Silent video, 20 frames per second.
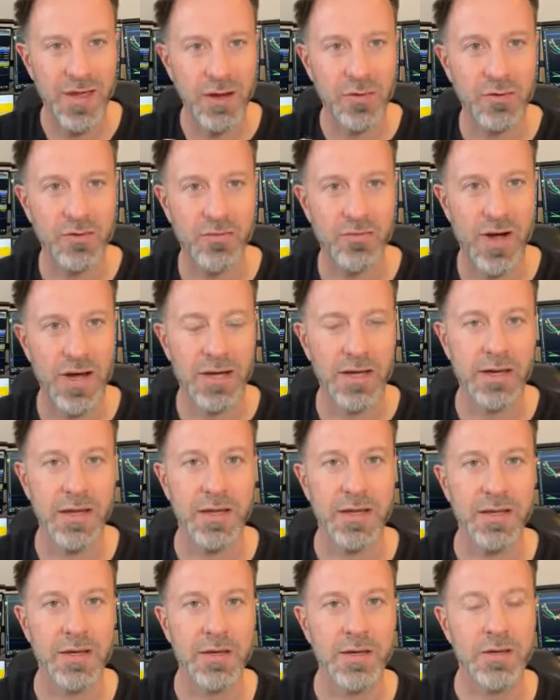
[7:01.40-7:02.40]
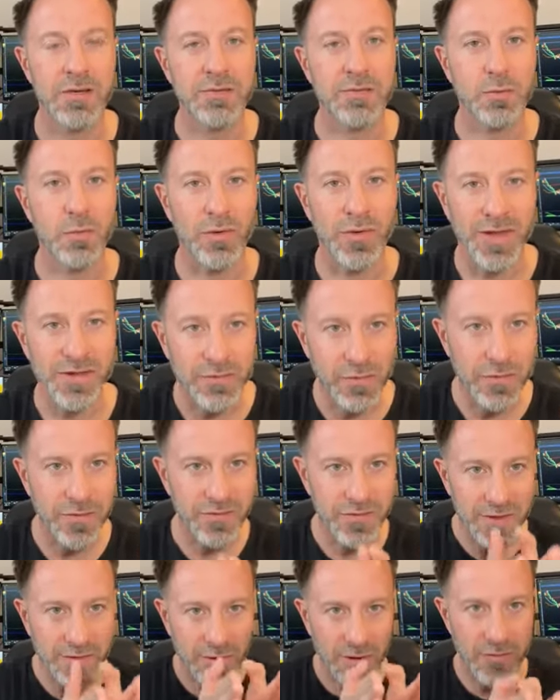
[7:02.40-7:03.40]
out correctly. So what they do
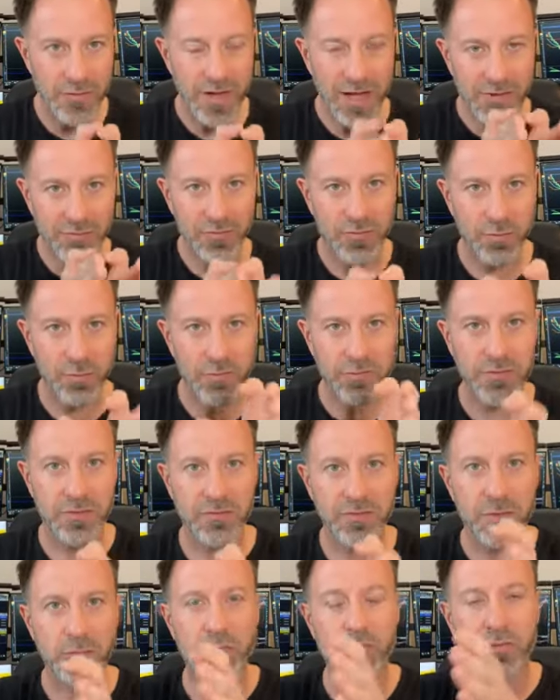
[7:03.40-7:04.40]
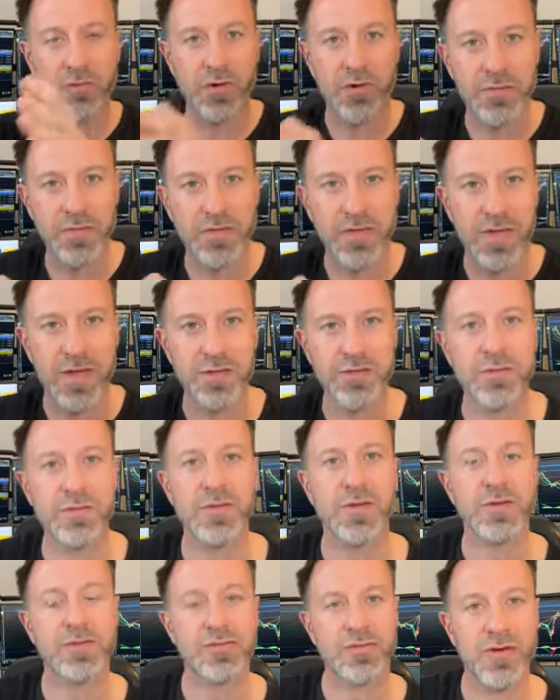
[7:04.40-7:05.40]
is they don't have a specific process for
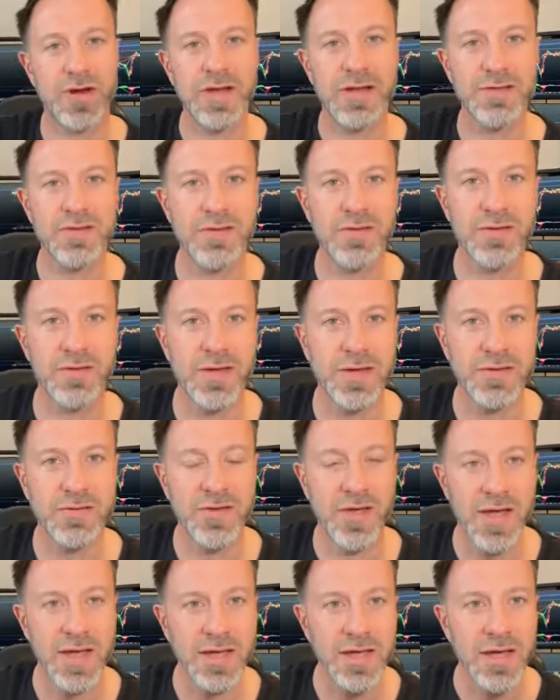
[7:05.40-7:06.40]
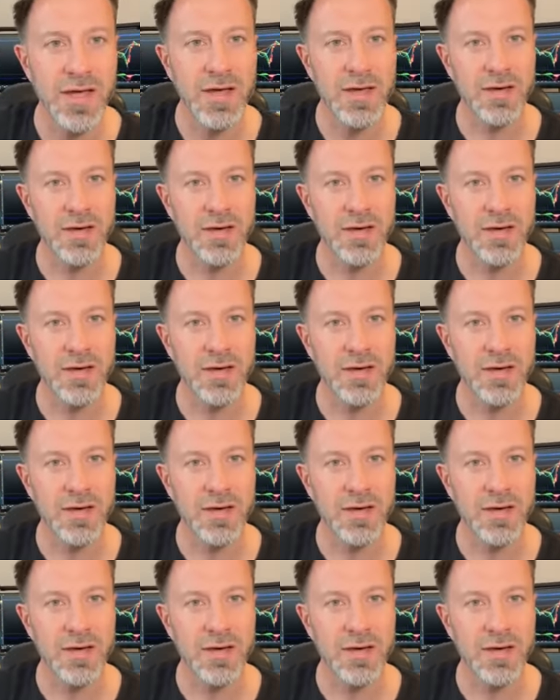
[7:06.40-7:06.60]
the trades that they take.